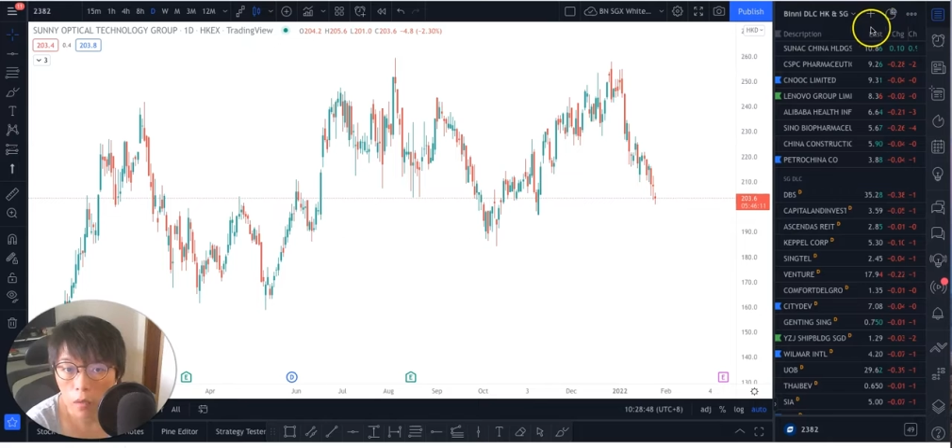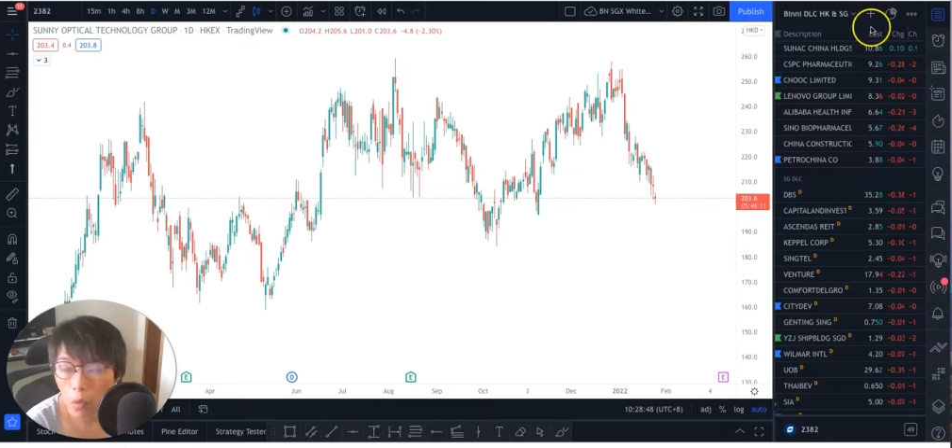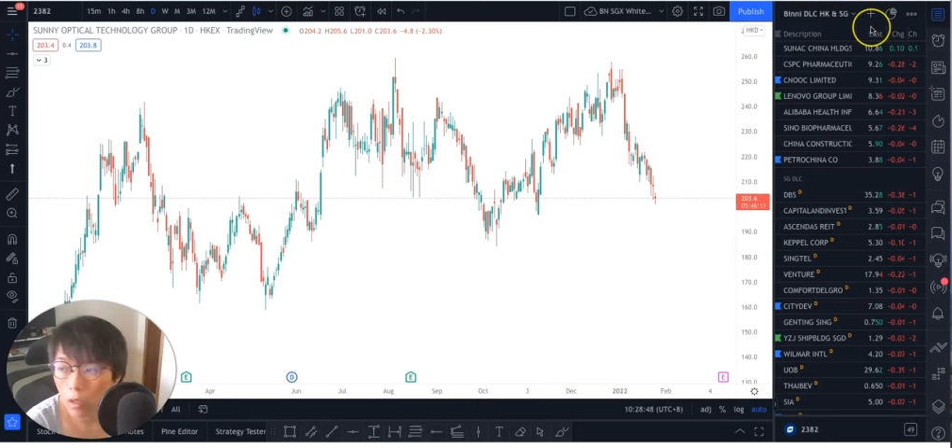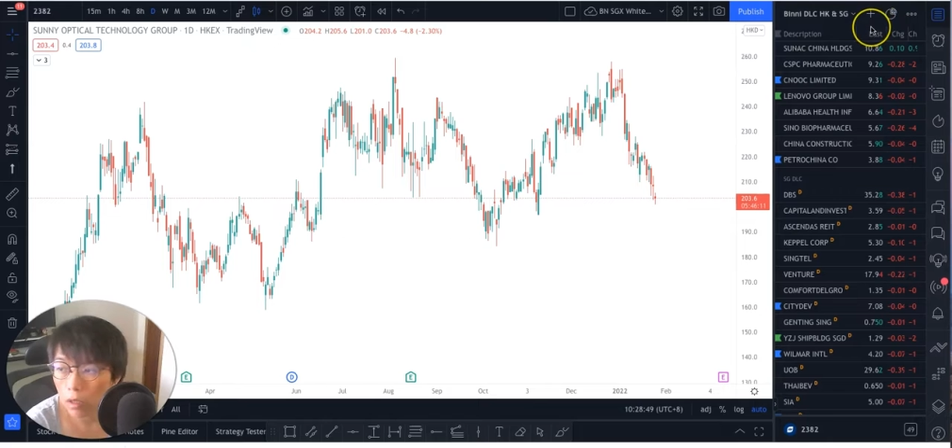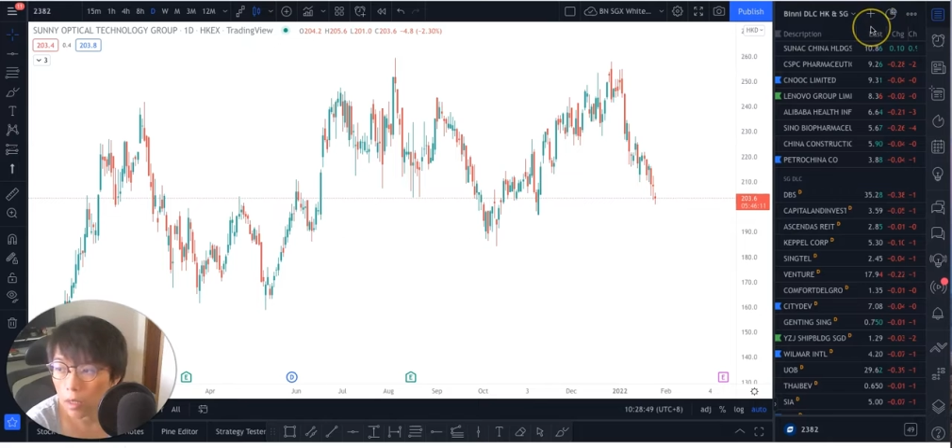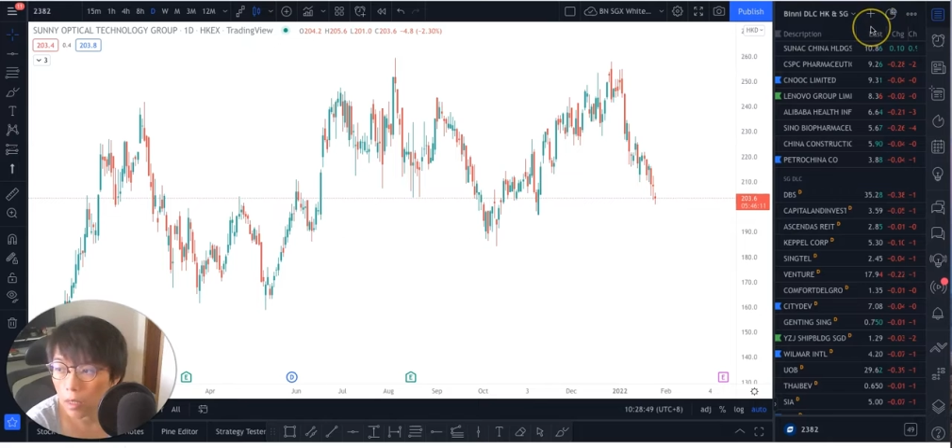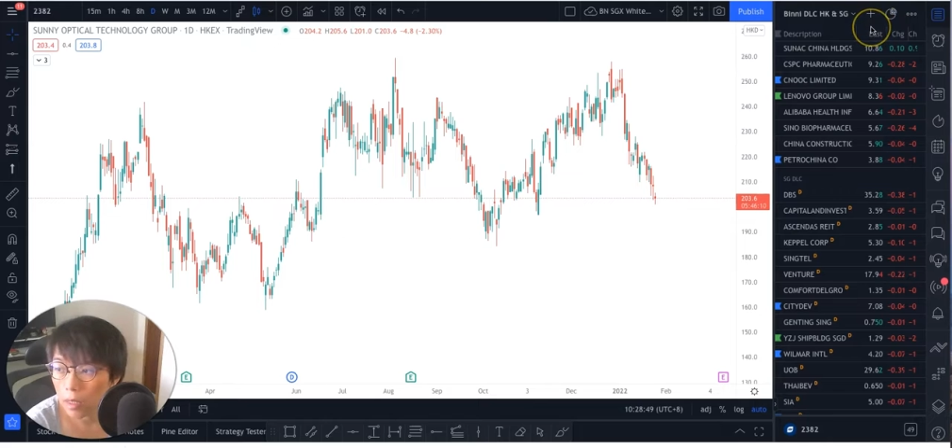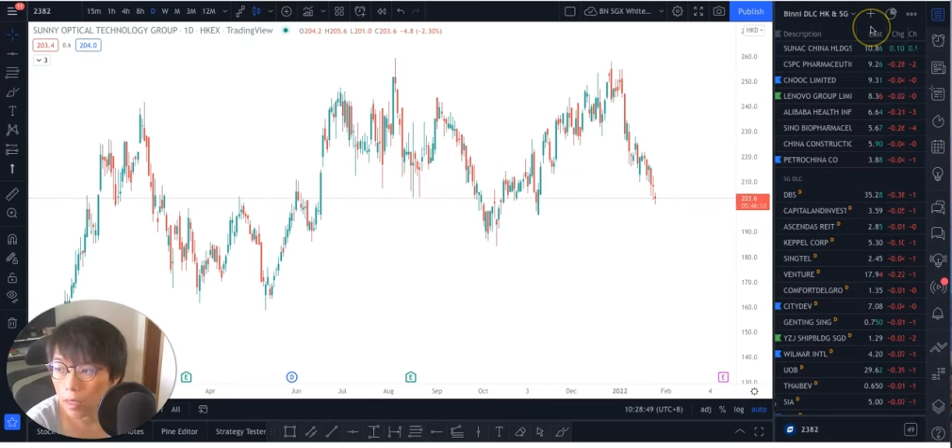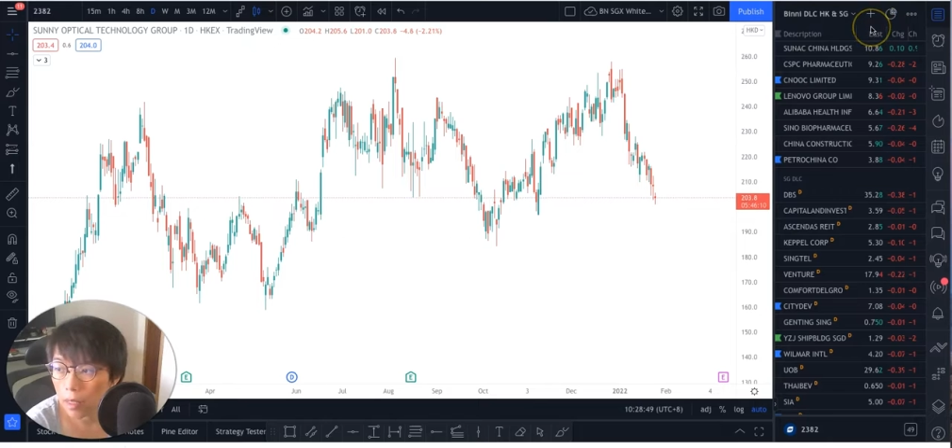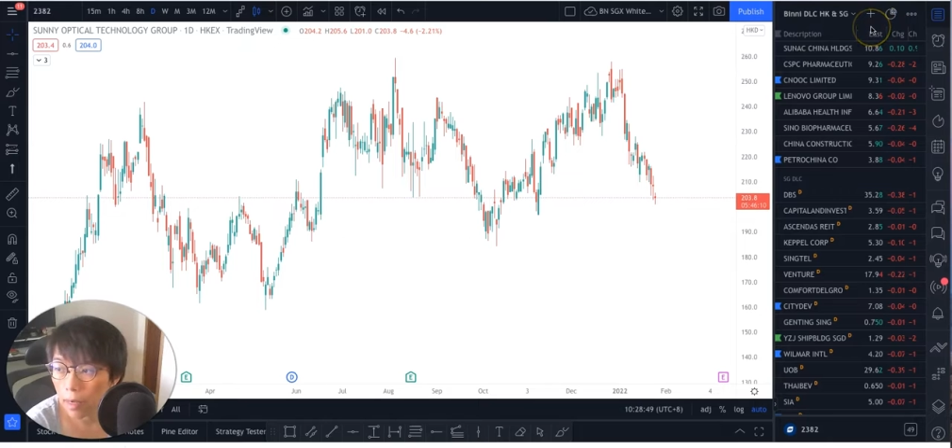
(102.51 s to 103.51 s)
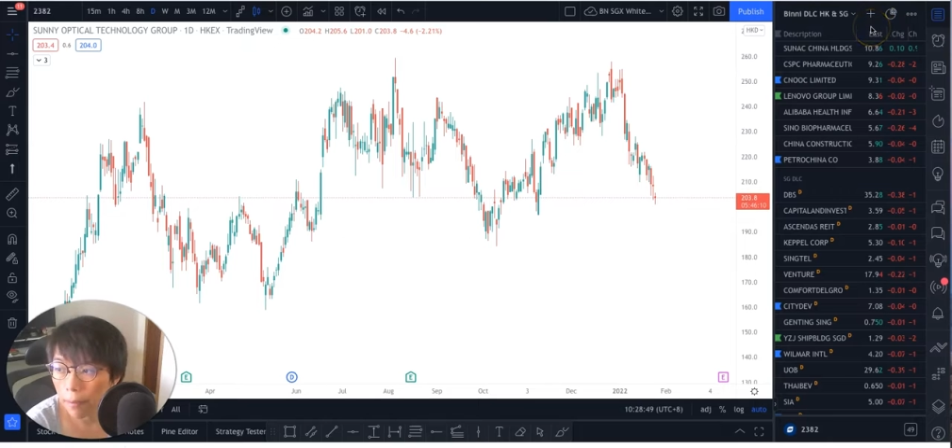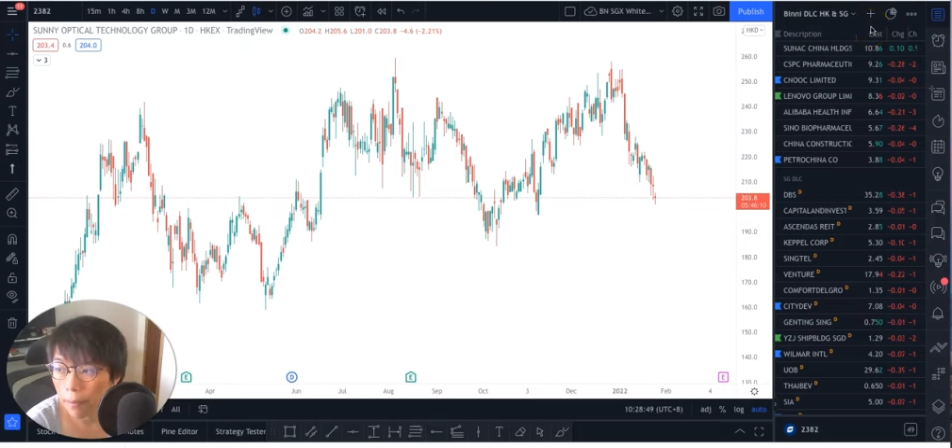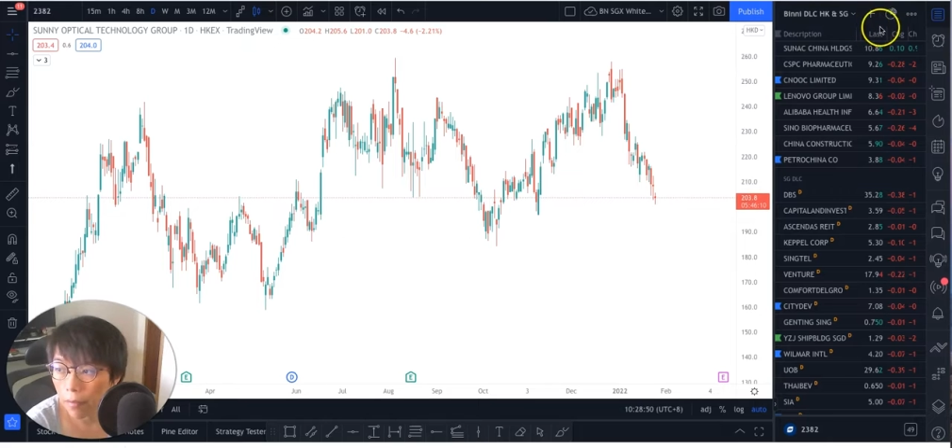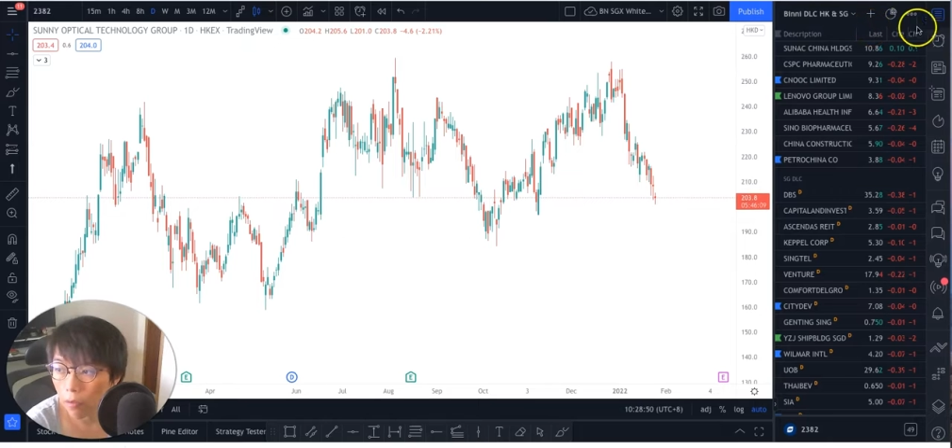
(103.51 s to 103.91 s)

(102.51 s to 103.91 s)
watch list tab,